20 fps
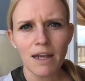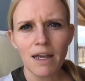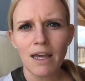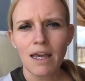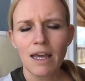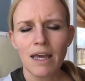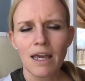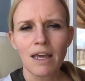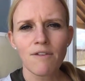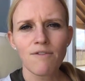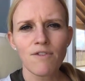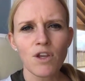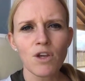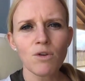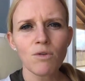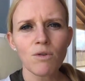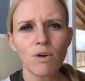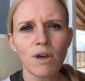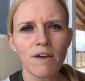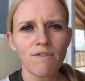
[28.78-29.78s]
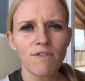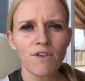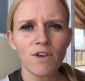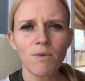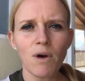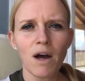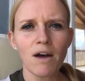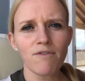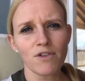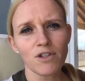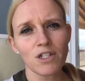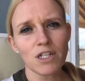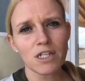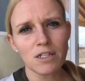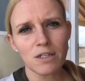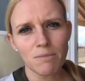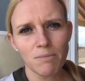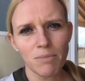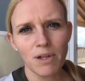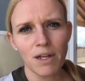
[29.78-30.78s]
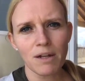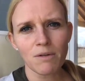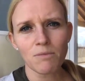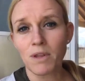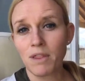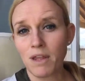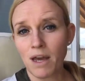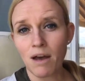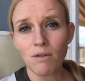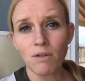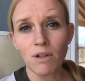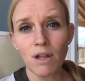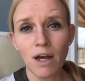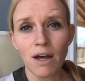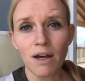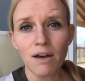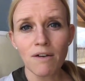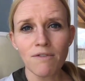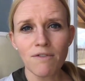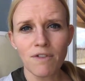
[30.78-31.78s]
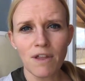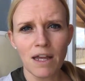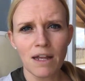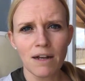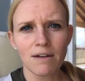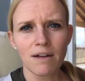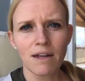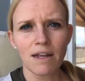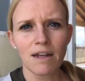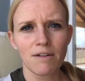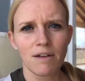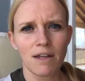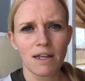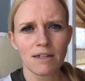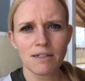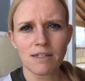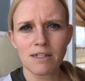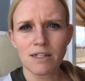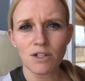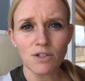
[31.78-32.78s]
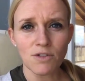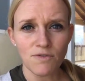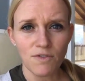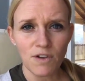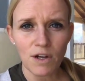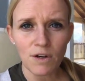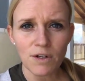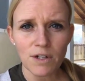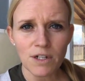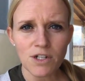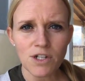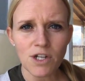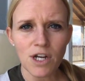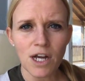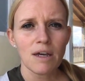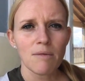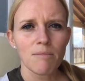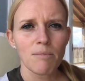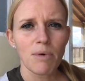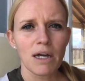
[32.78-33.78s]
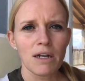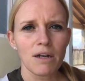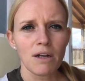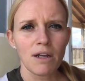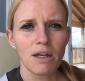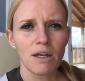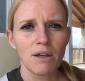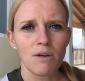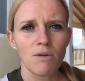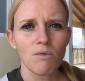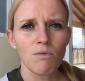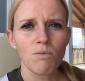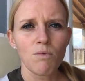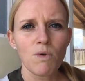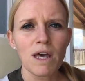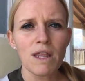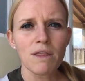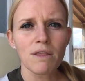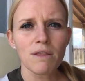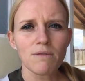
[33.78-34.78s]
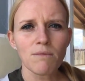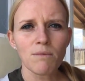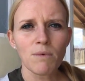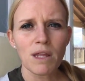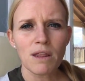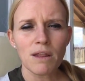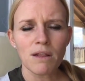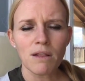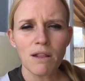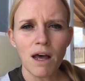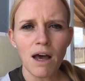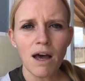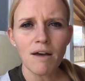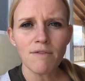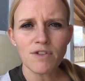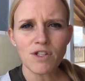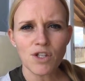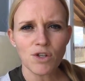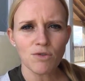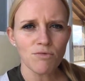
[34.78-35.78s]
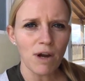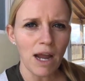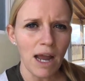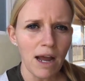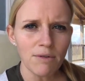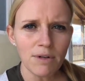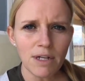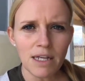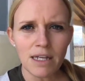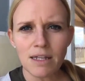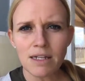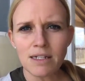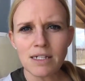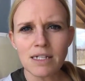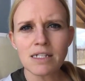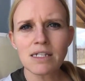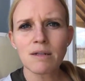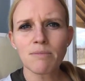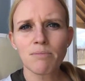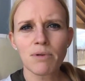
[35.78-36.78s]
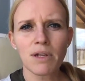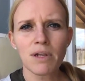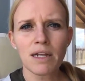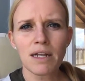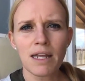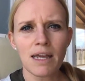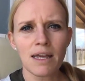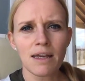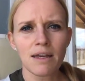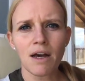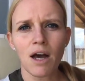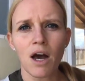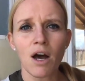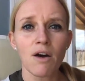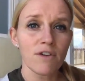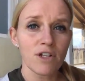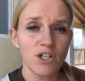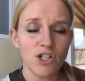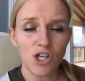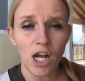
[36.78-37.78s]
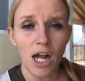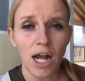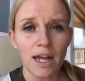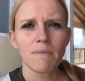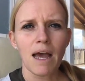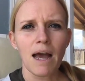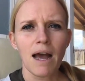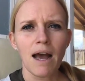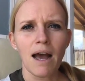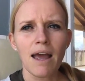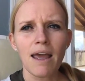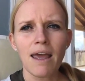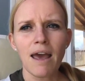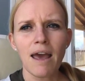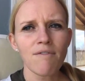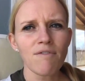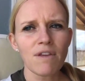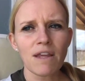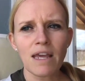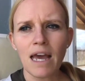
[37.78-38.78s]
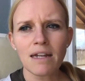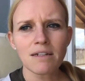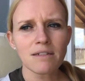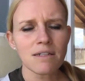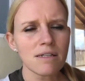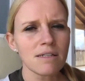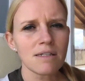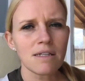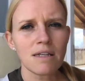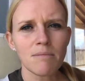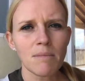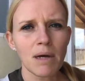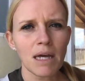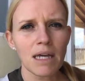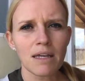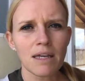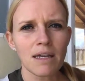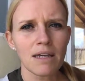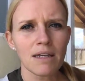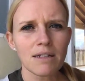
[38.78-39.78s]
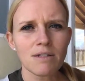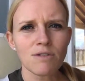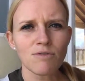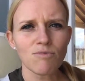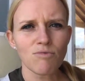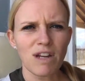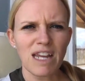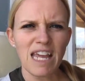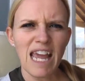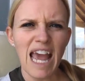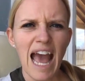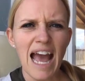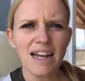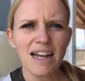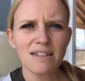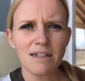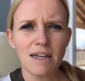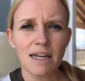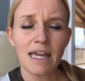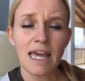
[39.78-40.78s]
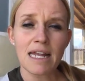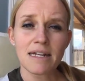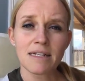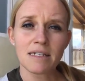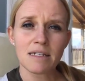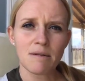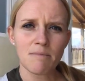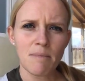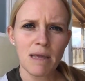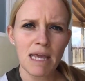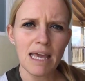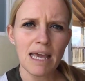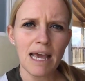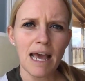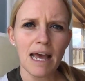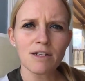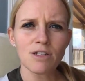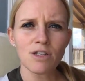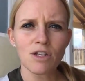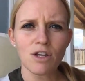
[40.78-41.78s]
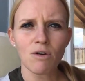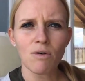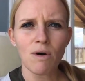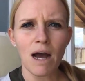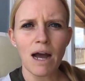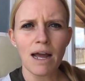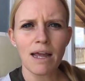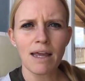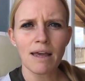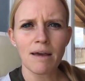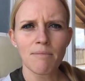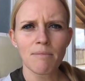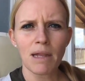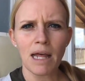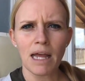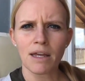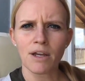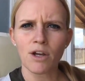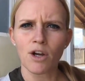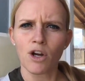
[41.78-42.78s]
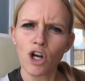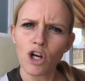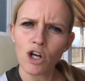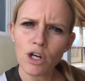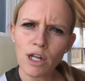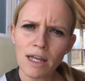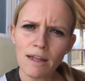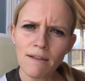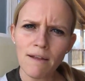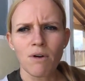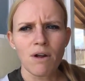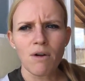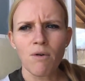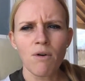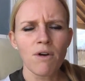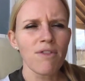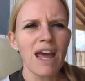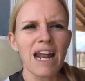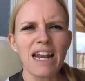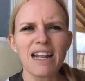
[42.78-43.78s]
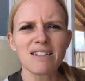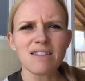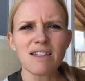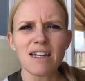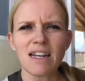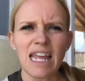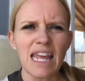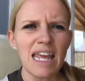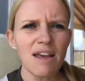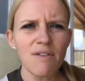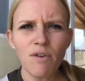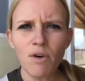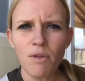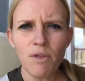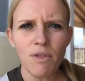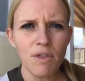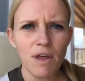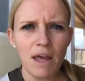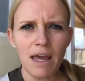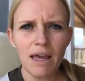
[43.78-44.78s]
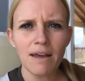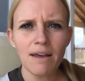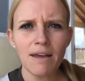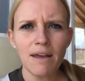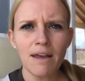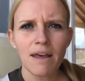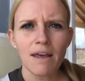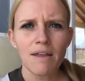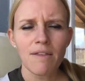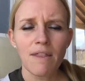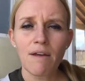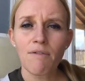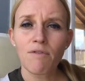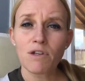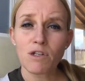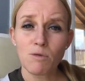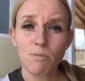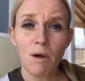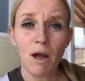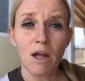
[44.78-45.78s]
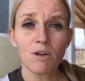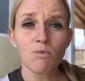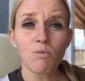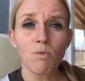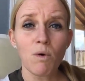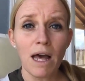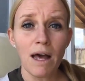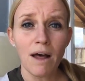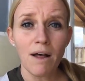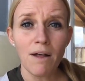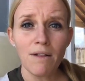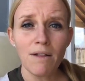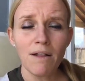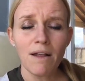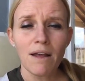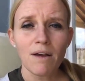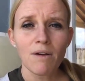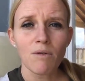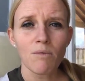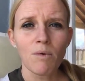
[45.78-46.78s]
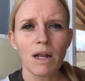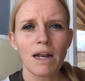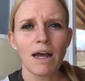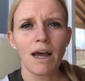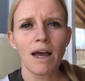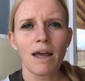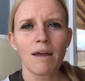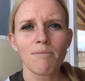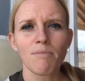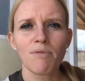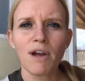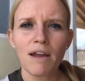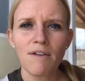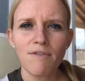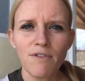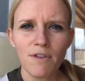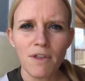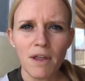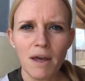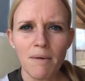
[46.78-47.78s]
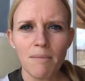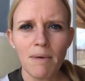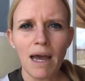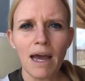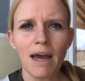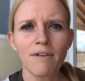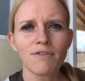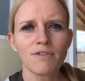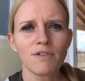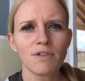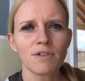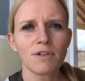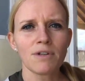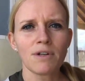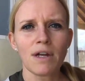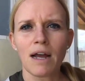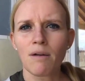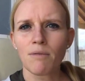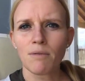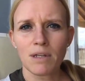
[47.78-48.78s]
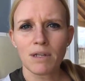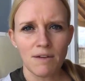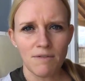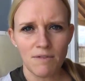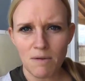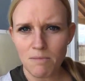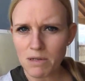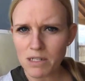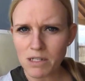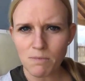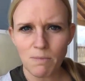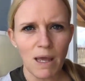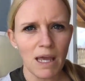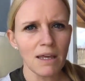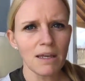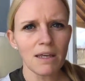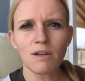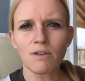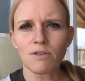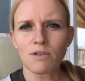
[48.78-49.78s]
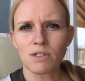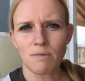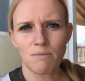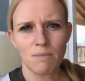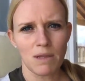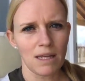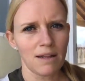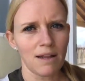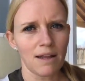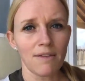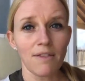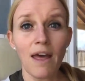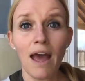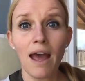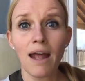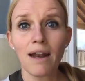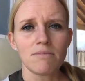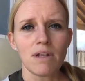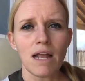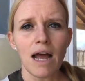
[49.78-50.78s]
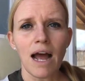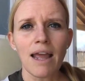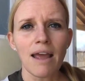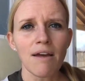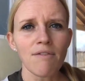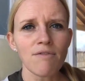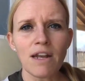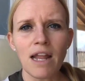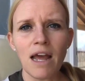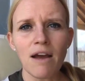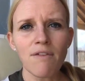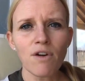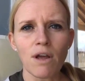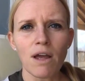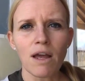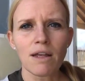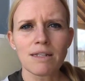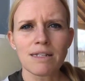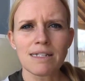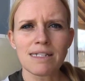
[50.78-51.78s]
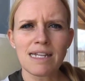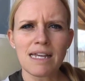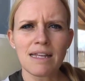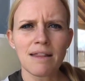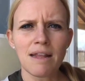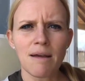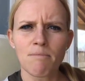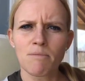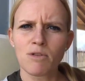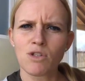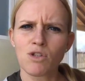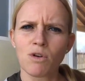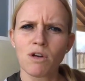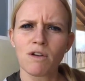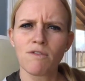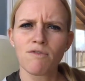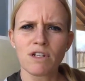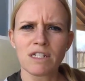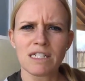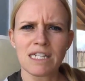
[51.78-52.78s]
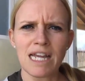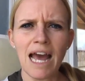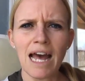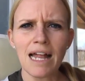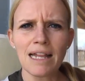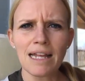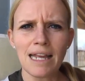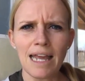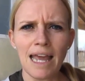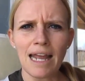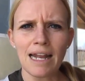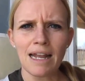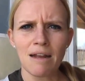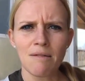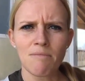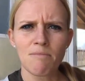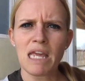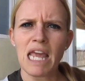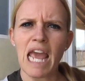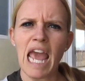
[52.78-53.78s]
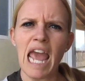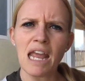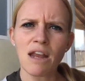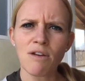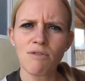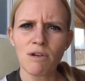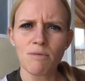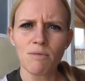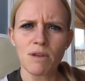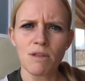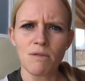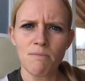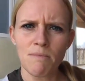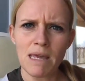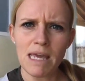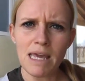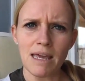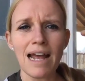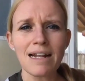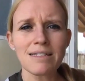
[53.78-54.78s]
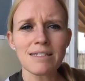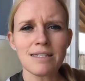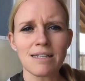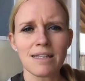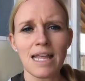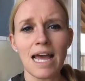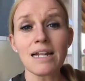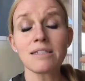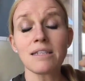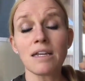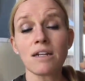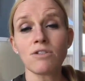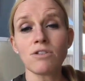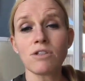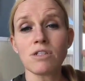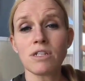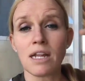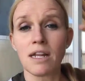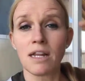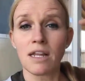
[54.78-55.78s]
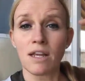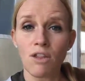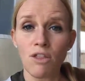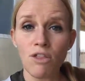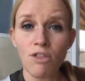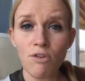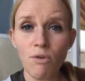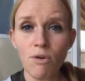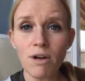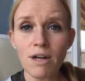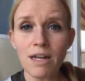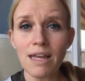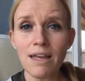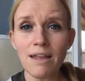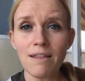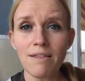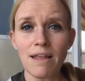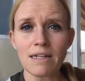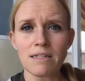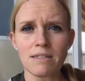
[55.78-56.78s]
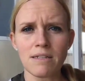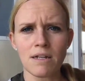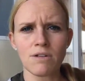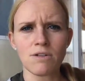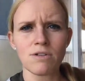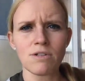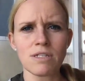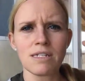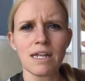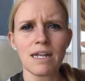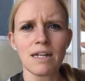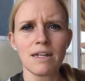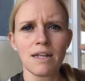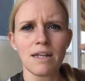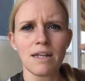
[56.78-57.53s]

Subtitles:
If you offer discipline without love, then it instills fear in a child. But with love surrounding the disciplining of a child, I have yet to see my kids react against me as though I am like hurting them or that it's an evil thing. They respond well when I pray for them after I would give them a spanking or something like that. I have never seen them sort of retaliate and be angry with me. That's understanding authority. That's understanding